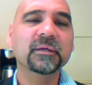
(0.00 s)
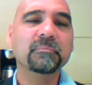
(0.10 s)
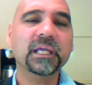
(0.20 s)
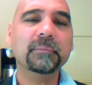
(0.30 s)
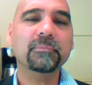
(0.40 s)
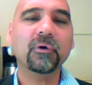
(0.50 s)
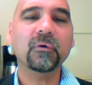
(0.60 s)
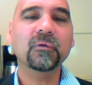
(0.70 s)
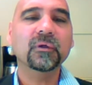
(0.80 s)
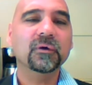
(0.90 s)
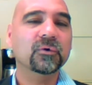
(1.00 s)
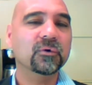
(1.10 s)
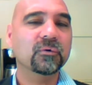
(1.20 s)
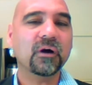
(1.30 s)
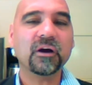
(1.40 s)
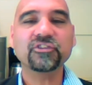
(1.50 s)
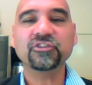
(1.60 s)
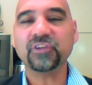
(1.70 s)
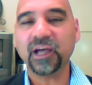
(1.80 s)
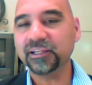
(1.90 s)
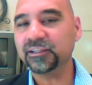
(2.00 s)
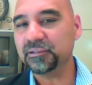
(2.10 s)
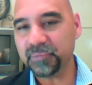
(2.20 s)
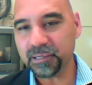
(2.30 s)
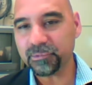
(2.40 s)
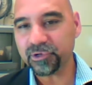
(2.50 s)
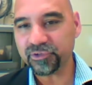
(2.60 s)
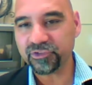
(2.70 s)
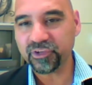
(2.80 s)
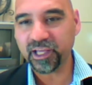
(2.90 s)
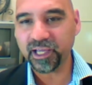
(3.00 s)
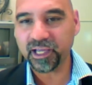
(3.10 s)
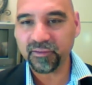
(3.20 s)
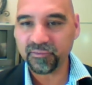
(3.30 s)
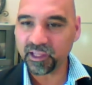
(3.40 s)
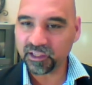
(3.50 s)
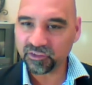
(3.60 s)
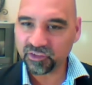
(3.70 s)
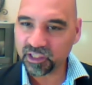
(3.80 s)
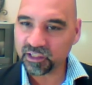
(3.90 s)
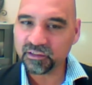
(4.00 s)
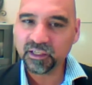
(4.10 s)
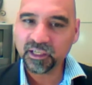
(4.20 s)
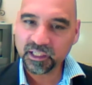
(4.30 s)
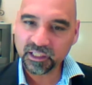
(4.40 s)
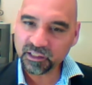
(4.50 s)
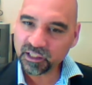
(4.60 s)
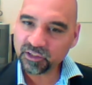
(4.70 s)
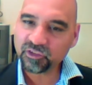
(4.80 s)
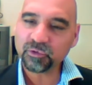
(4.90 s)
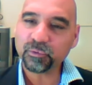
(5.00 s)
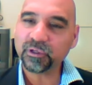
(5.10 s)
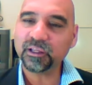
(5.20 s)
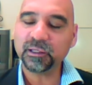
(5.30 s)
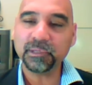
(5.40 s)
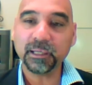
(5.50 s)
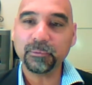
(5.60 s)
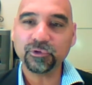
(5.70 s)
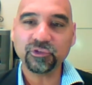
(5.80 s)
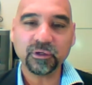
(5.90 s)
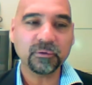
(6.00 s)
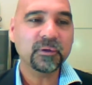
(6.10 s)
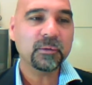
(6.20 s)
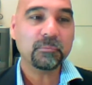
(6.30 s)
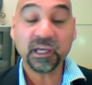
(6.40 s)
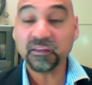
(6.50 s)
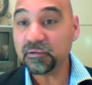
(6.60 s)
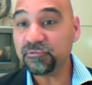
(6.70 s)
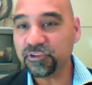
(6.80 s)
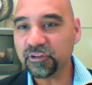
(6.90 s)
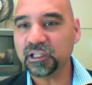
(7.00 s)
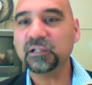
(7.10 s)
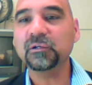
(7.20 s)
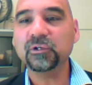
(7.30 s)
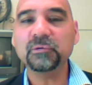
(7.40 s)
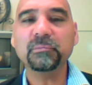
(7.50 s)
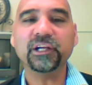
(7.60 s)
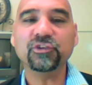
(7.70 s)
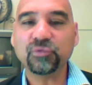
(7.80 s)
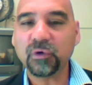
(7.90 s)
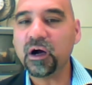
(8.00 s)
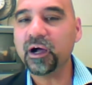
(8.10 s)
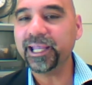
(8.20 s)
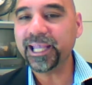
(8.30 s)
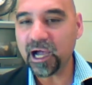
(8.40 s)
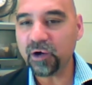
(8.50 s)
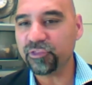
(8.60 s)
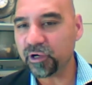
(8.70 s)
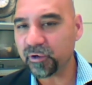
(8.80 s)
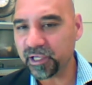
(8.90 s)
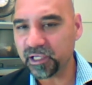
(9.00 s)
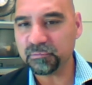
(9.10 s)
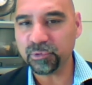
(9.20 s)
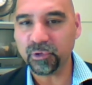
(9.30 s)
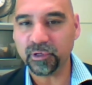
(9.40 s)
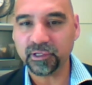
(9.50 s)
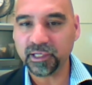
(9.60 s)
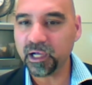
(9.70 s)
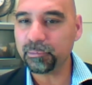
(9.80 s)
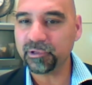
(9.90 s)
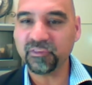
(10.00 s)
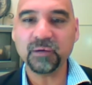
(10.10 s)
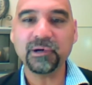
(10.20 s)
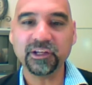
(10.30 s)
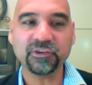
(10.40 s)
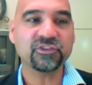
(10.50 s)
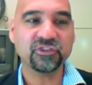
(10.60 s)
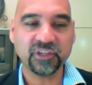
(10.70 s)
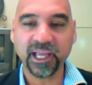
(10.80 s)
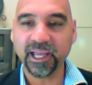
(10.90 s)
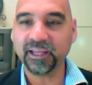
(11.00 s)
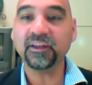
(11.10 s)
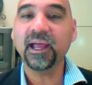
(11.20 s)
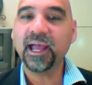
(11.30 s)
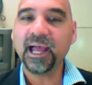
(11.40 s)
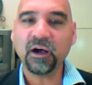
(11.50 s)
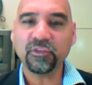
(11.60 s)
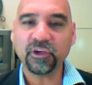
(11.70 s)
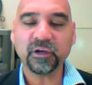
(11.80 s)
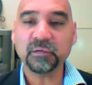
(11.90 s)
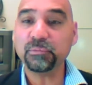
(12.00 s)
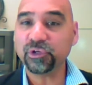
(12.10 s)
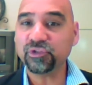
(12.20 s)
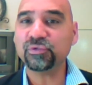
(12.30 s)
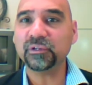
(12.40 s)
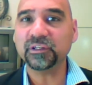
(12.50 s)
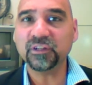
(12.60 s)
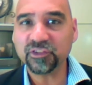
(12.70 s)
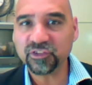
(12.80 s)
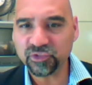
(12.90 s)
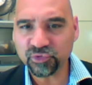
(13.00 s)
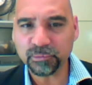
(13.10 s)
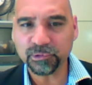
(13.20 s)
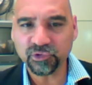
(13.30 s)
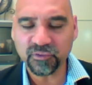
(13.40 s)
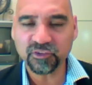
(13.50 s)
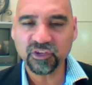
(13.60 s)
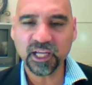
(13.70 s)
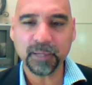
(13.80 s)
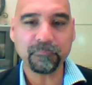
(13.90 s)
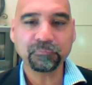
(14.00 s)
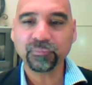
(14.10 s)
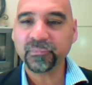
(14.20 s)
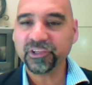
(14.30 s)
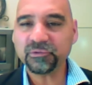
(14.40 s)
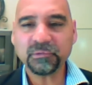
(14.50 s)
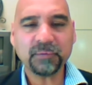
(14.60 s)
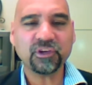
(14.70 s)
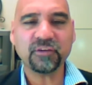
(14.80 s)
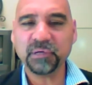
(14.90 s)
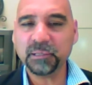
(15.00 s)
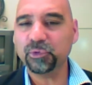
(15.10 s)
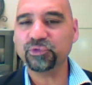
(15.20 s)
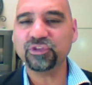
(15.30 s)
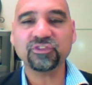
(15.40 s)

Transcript: Sometimes you'll have people who are silent members and they tend you need to really be able to make them feel included by drawing out their input and helping them understand how their input truly does contribute to the team.